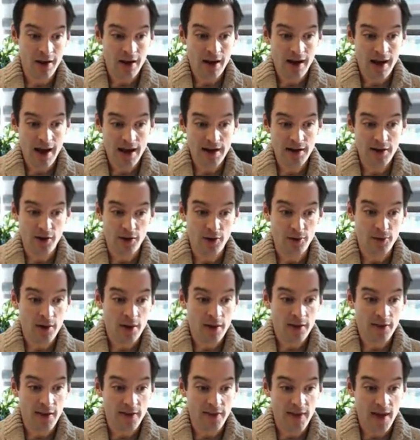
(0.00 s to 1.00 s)
I know
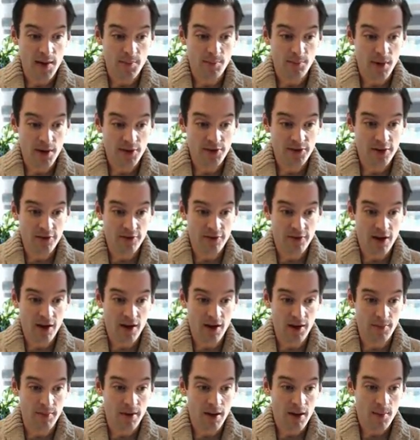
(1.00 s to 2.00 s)
that that must have
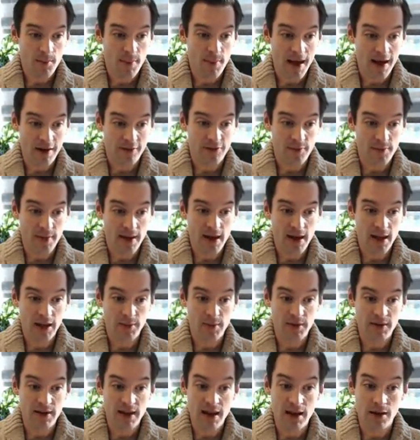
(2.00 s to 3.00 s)
come back from the
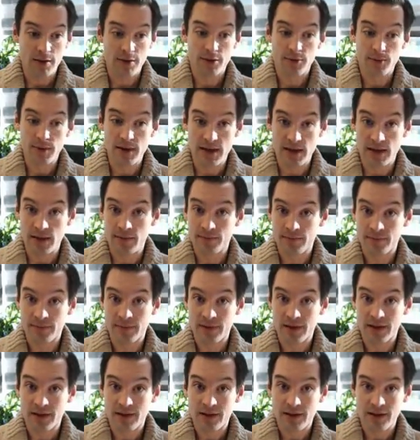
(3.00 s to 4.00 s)
element A3
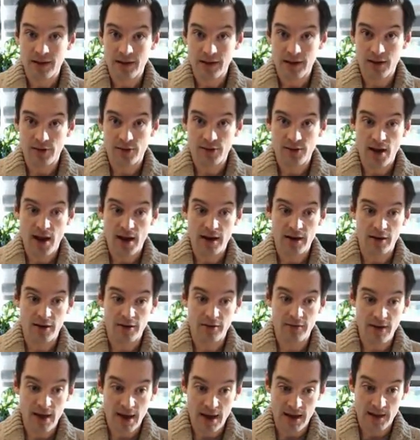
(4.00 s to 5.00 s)
inside
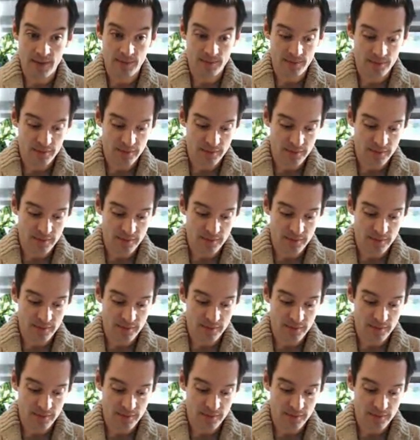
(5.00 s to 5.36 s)
of A.